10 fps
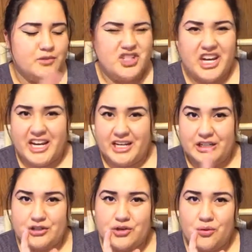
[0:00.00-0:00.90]

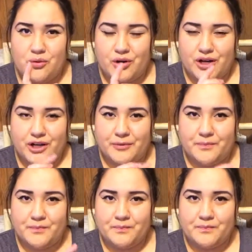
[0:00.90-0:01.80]
change, or
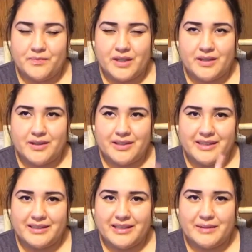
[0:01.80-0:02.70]

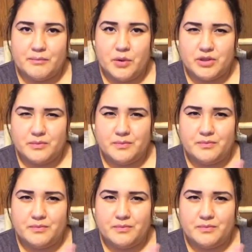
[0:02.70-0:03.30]
multiple,